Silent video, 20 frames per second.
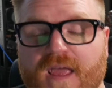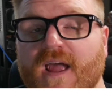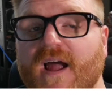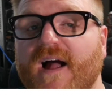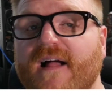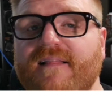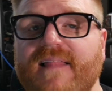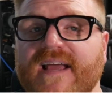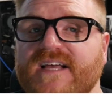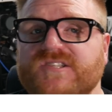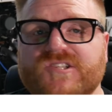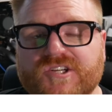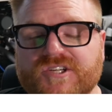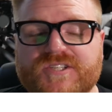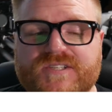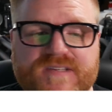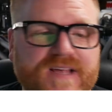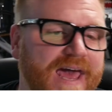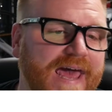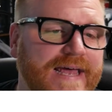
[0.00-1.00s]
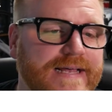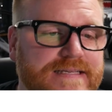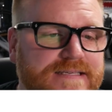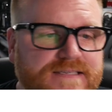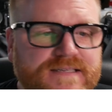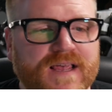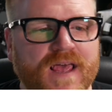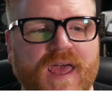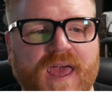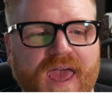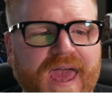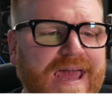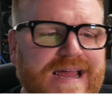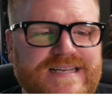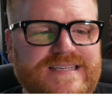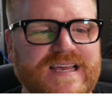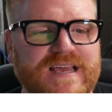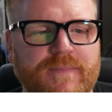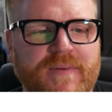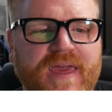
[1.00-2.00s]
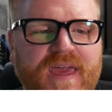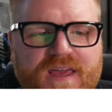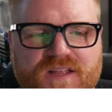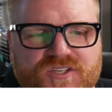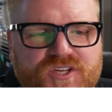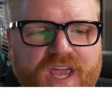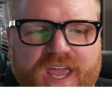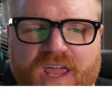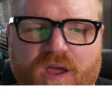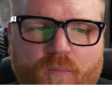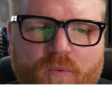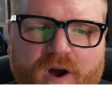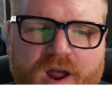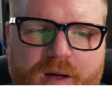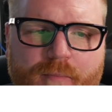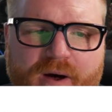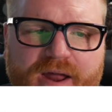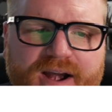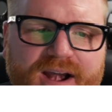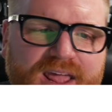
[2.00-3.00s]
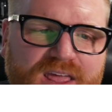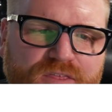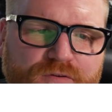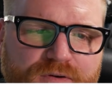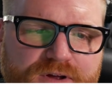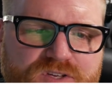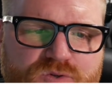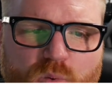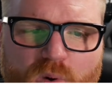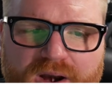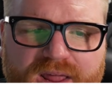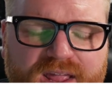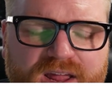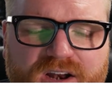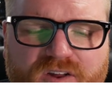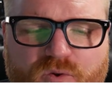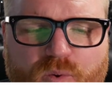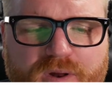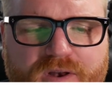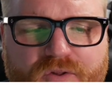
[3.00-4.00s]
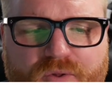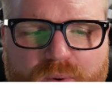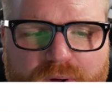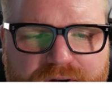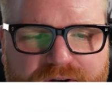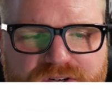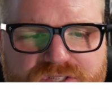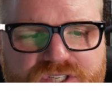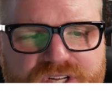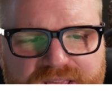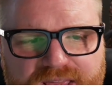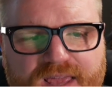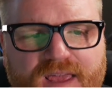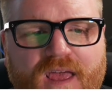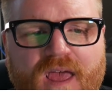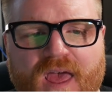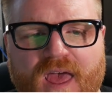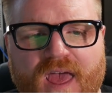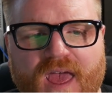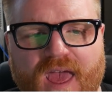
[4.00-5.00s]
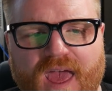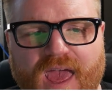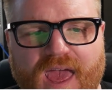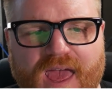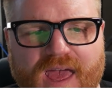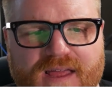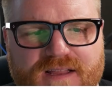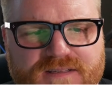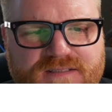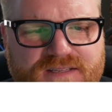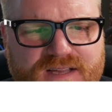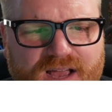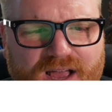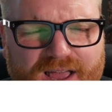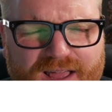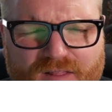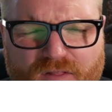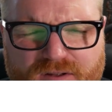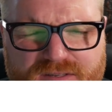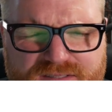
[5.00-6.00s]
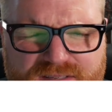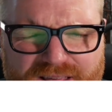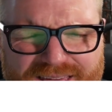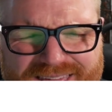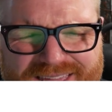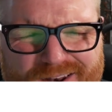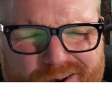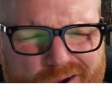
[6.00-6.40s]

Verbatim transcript: Elixir says, Hey Timmy, in January I bought an A320 and a 2200G, and uh, it looks like an